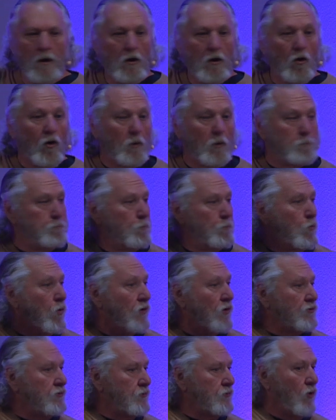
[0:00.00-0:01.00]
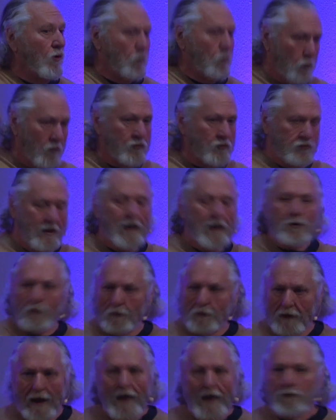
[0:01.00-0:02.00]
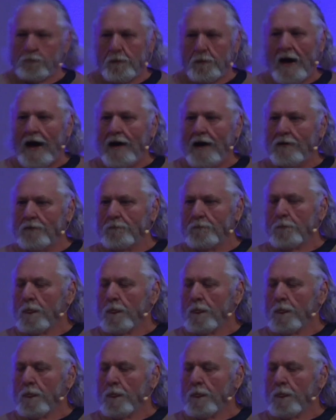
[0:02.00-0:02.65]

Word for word: Or worse, or worse yet, or as bad,